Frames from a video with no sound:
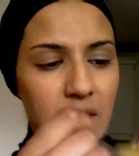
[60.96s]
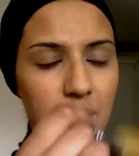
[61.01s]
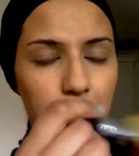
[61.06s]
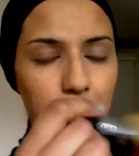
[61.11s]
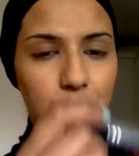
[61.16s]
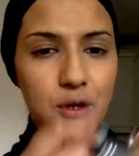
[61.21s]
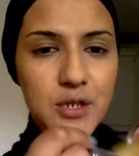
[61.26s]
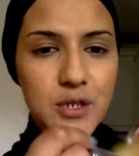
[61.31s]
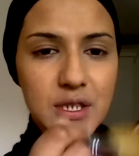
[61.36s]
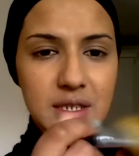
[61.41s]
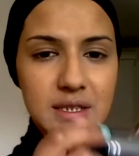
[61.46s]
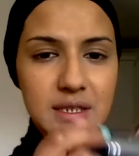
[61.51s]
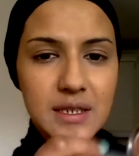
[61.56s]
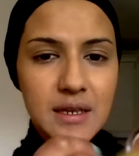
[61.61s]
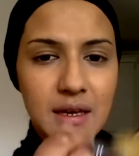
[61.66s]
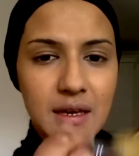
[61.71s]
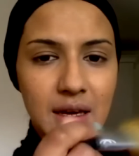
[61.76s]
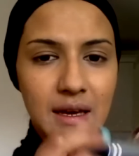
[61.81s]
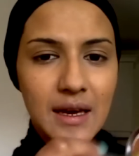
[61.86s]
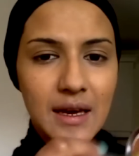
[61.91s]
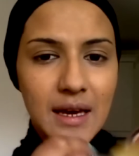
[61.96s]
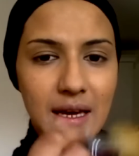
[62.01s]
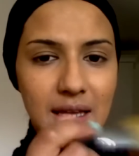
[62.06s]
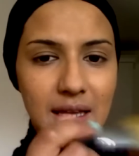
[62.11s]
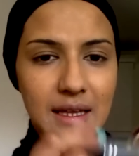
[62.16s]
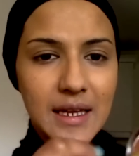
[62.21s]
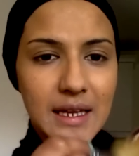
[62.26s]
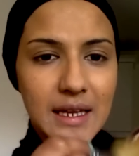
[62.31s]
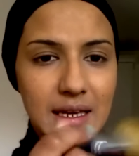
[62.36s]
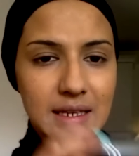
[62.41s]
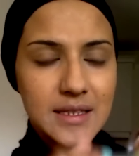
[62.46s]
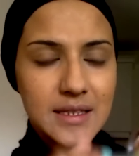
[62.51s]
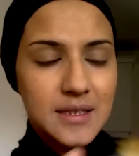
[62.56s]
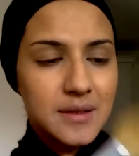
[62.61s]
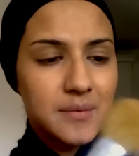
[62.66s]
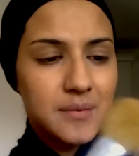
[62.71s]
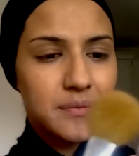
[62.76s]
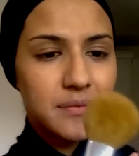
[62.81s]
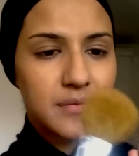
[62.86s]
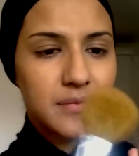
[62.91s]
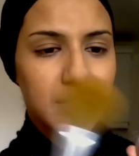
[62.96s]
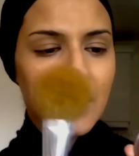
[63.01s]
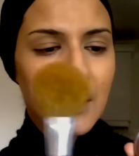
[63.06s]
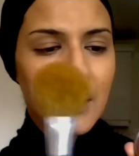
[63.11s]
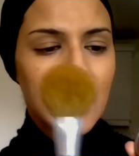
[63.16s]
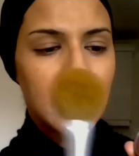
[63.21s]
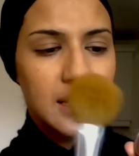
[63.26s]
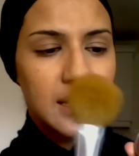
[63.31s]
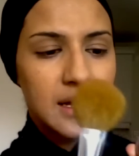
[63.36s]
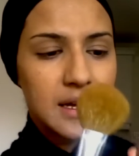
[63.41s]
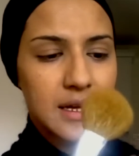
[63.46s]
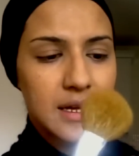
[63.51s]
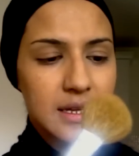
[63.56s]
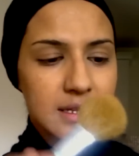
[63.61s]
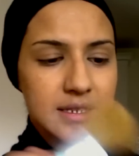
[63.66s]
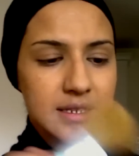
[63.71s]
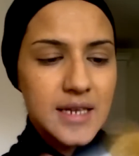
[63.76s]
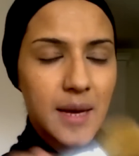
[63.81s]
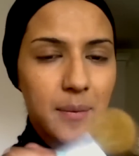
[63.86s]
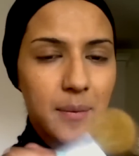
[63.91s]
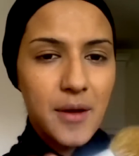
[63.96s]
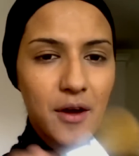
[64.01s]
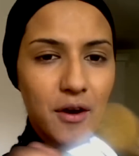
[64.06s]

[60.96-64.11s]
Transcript: product in the lid, tap